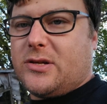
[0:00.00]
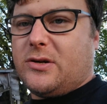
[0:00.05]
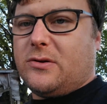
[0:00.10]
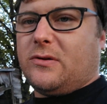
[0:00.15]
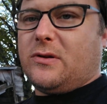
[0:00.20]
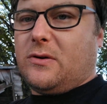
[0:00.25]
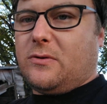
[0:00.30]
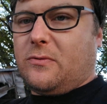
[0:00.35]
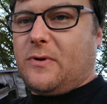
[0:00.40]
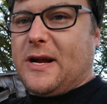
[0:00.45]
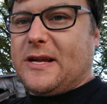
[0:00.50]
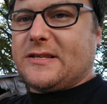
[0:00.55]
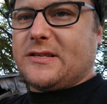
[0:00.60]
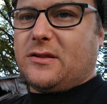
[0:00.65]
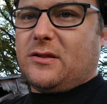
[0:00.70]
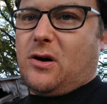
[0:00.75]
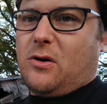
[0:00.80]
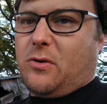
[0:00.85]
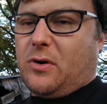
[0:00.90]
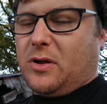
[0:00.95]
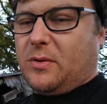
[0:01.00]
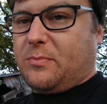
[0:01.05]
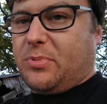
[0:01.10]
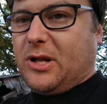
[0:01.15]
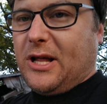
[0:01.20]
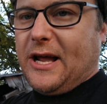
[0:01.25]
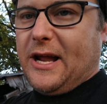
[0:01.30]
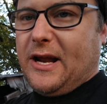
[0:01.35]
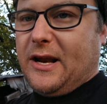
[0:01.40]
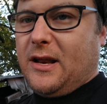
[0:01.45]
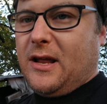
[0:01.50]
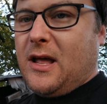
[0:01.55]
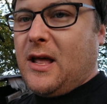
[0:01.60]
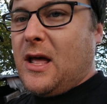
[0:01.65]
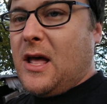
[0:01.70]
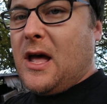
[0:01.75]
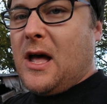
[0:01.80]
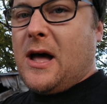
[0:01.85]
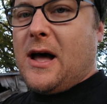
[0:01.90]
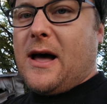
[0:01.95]
to raise and lower the blade.
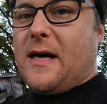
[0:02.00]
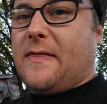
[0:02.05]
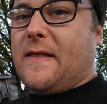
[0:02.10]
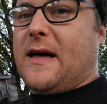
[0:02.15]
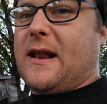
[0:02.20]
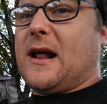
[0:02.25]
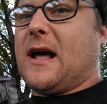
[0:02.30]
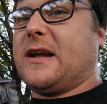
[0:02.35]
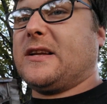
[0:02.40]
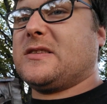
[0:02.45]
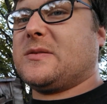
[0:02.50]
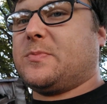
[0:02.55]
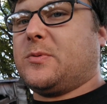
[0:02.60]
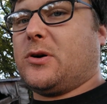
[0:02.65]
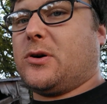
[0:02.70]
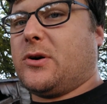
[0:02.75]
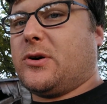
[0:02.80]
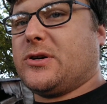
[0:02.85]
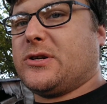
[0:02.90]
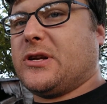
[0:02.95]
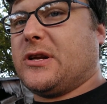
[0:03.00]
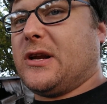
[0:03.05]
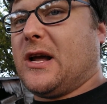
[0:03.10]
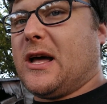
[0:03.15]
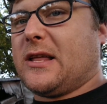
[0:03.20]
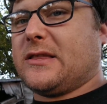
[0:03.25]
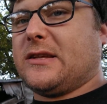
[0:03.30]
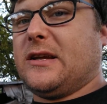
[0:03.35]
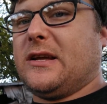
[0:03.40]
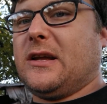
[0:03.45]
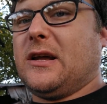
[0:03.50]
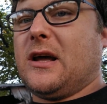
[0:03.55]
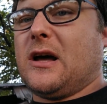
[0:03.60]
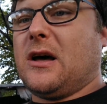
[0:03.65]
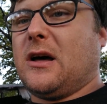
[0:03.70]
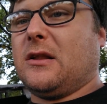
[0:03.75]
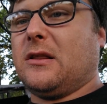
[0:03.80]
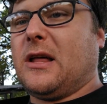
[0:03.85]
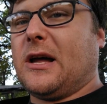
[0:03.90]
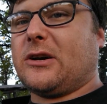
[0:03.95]
And then I splurged and got the
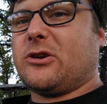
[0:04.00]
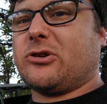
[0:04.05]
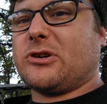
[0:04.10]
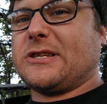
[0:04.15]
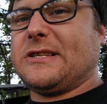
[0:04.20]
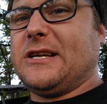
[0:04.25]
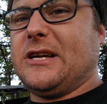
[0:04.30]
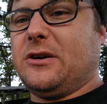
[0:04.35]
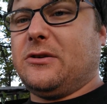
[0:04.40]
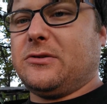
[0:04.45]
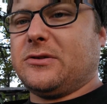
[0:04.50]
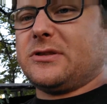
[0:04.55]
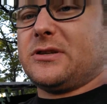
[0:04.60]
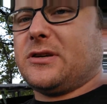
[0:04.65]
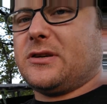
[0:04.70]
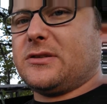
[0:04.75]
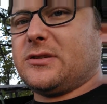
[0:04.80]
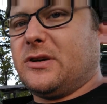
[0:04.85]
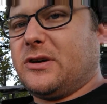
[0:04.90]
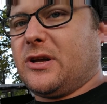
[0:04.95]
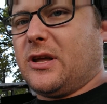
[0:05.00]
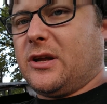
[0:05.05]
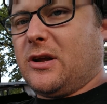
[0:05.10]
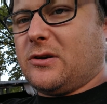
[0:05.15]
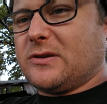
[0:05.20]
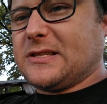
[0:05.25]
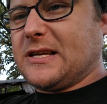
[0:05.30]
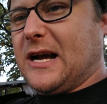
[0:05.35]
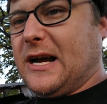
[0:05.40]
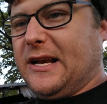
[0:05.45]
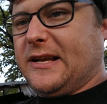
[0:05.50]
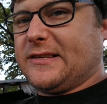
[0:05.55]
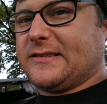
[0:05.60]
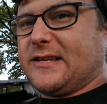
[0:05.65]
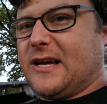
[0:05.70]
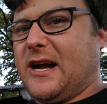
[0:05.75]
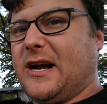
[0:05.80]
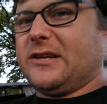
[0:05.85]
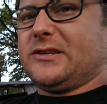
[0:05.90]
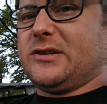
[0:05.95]
electric tilt, so you can go side to
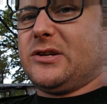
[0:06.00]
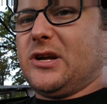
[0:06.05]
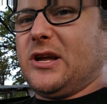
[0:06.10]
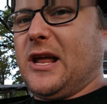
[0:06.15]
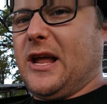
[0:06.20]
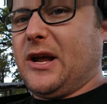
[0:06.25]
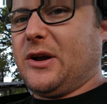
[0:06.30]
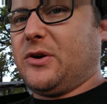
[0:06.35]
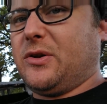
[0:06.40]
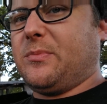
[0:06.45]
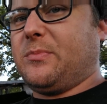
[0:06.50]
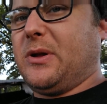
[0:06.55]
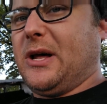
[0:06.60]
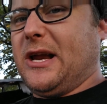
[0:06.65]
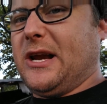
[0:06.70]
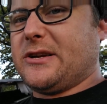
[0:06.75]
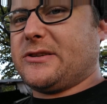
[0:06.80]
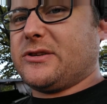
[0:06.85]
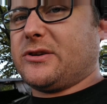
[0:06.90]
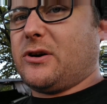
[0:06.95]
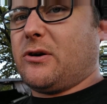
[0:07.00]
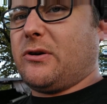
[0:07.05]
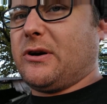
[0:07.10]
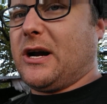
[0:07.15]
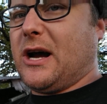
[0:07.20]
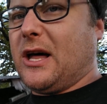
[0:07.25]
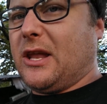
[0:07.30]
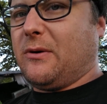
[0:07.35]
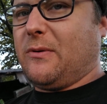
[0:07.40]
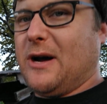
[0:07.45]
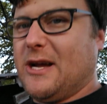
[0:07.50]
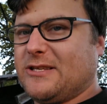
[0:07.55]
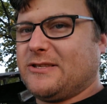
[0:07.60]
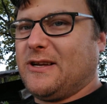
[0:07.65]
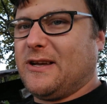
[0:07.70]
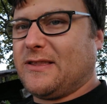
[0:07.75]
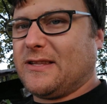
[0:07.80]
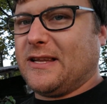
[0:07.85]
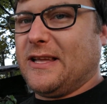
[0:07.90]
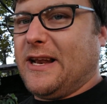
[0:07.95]
side so you can angle the blade as you're going. Otherwise,
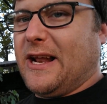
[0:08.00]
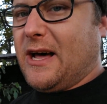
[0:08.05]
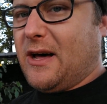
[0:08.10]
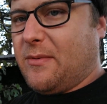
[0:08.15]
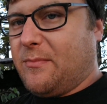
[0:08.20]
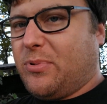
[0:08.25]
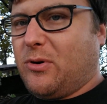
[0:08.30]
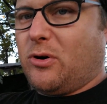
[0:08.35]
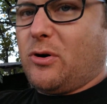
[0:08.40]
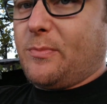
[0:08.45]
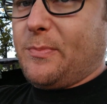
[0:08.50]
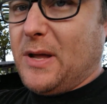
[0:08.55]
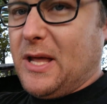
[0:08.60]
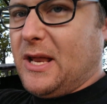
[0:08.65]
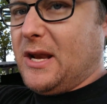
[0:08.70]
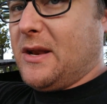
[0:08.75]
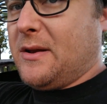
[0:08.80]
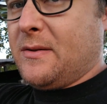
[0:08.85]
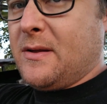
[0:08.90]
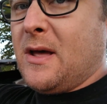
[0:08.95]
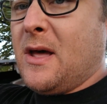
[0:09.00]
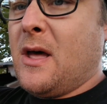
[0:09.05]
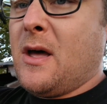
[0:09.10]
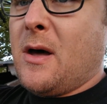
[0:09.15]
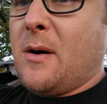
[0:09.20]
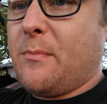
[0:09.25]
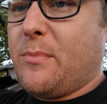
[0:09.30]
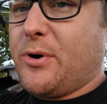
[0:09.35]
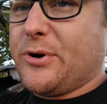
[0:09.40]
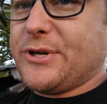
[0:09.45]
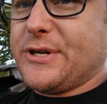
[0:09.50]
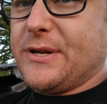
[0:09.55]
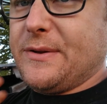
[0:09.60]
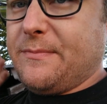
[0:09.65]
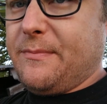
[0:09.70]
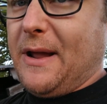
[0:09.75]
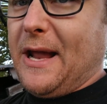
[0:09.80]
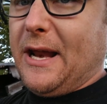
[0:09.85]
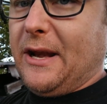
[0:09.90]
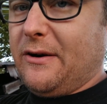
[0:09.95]
you have to get out and pull a pin and push
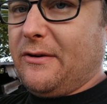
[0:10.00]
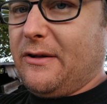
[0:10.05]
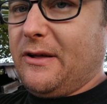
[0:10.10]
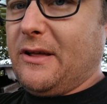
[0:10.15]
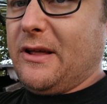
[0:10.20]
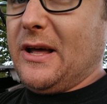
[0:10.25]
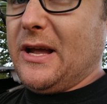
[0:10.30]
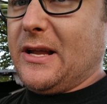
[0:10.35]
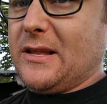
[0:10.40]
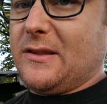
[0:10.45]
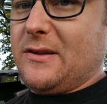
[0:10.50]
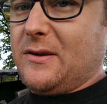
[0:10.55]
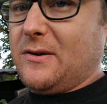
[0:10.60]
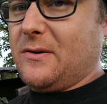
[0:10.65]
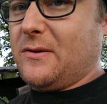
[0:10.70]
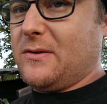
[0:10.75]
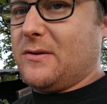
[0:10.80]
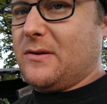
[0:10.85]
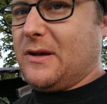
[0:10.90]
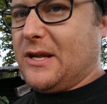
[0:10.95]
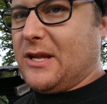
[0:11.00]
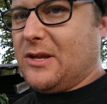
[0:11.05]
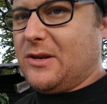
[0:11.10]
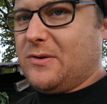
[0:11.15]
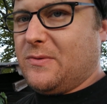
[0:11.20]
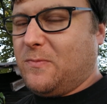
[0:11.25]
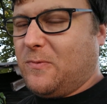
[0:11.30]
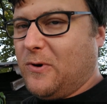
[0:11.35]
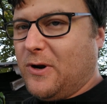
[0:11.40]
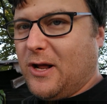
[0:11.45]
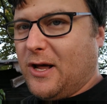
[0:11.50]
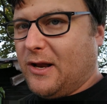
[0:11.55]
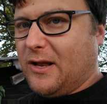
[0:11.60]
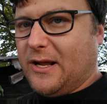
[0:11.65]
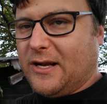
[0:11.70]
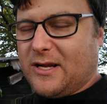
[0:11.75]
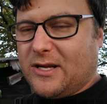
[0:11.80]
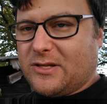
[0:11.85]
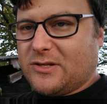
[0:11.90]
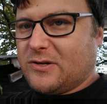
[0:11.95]
it manually like you would on
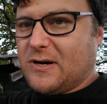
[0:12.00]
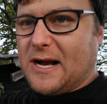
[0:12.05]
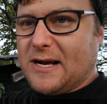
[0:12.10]
like a